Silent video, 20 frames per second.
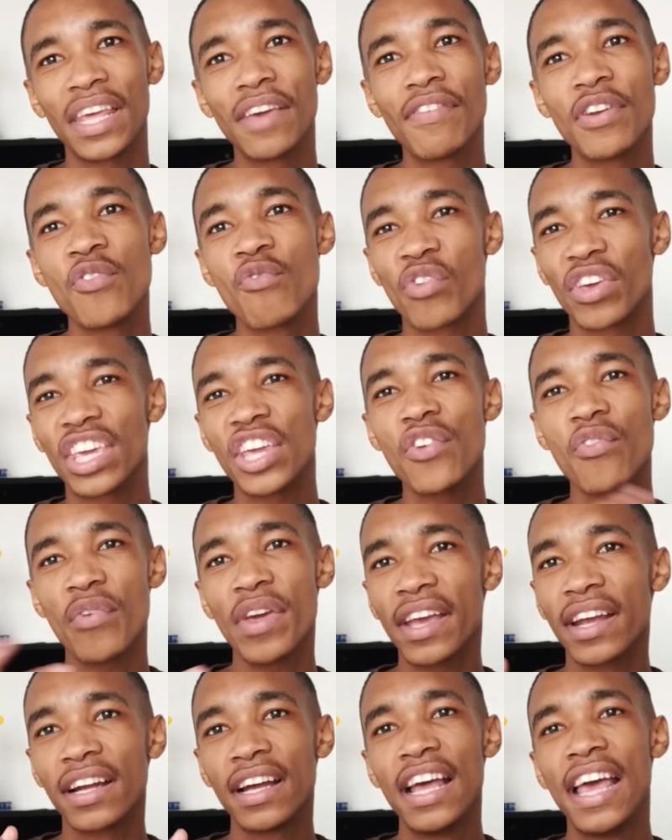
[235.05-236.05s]
Even Ricky
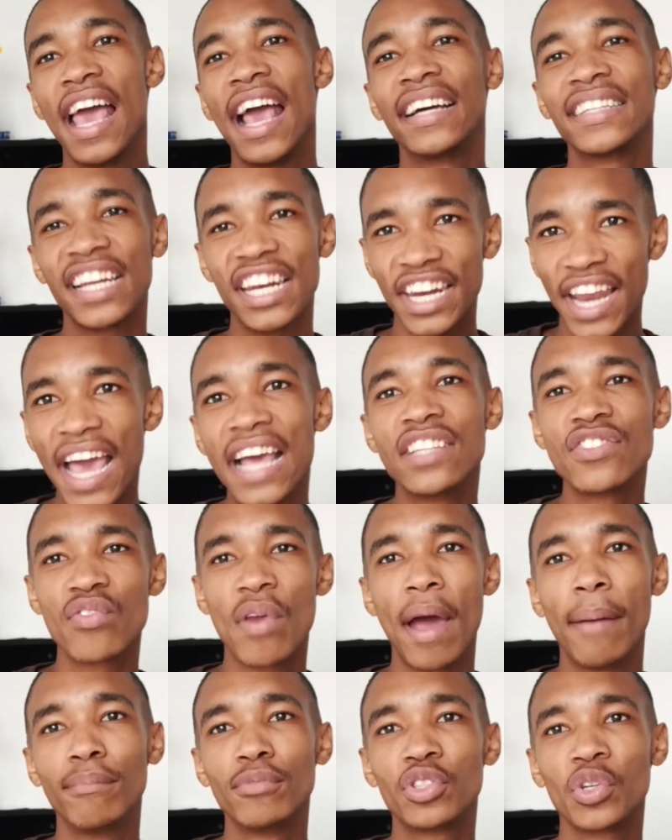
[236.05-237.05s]
Rick has a nice
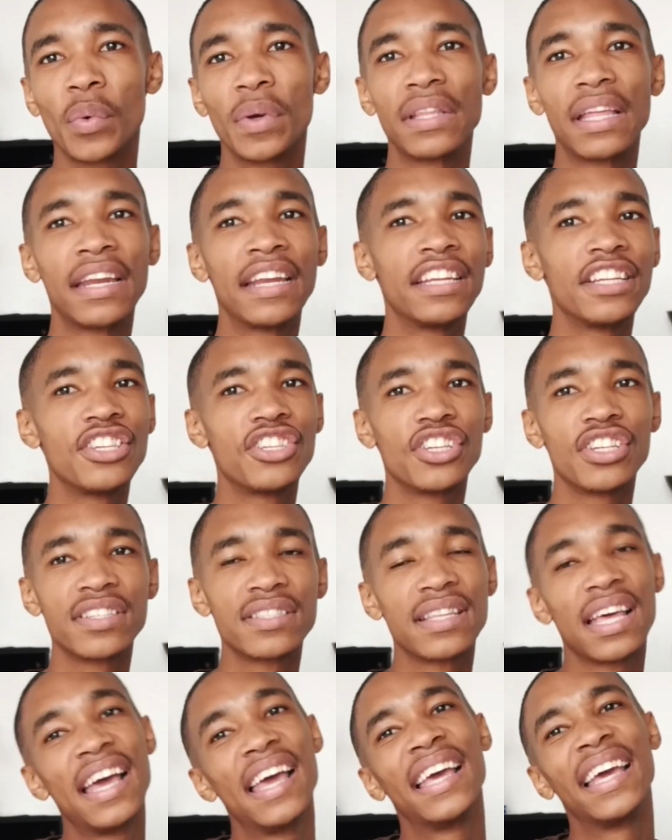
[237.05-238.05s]
rhyme to it, and then
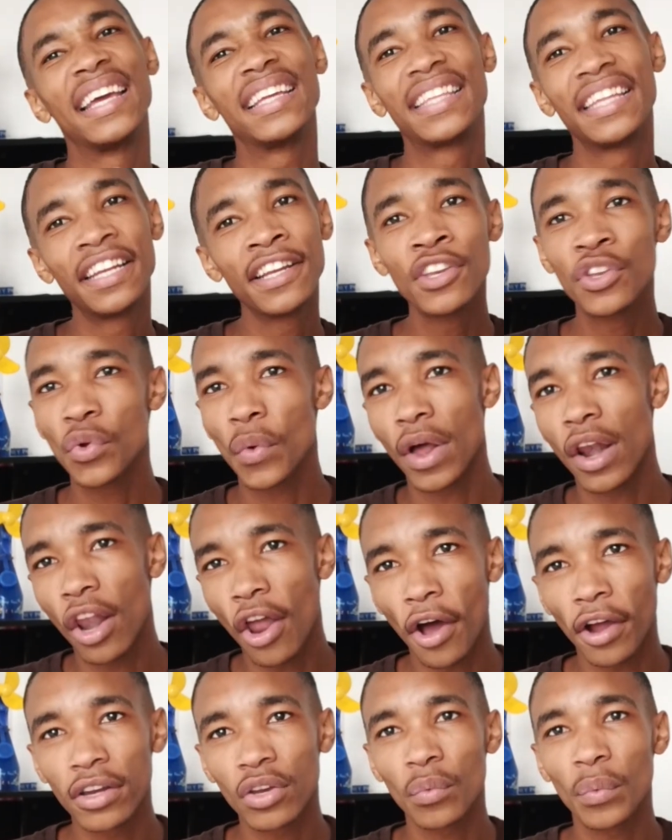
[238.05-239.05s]
he didn't do a
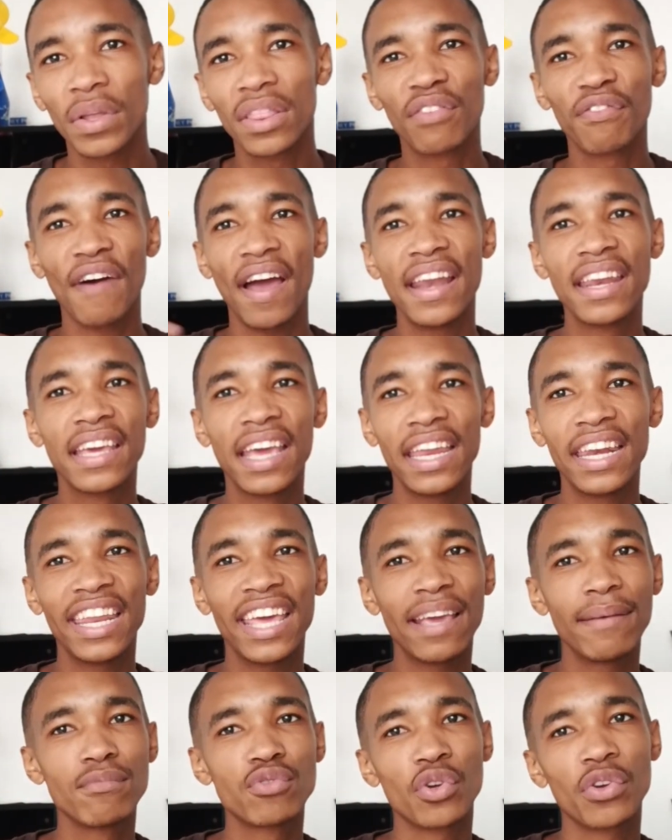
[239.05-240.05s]
lot with finding a
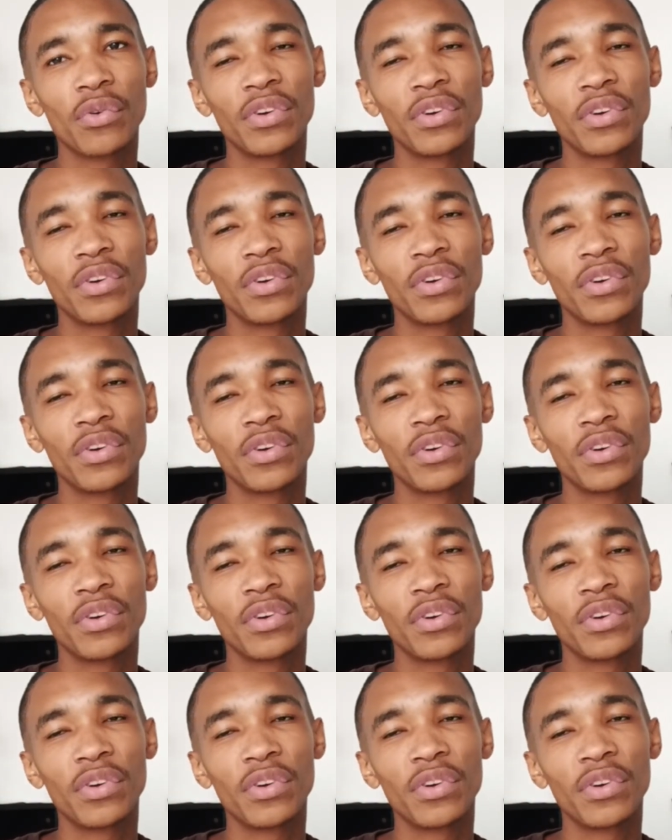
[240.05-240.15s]
name, so he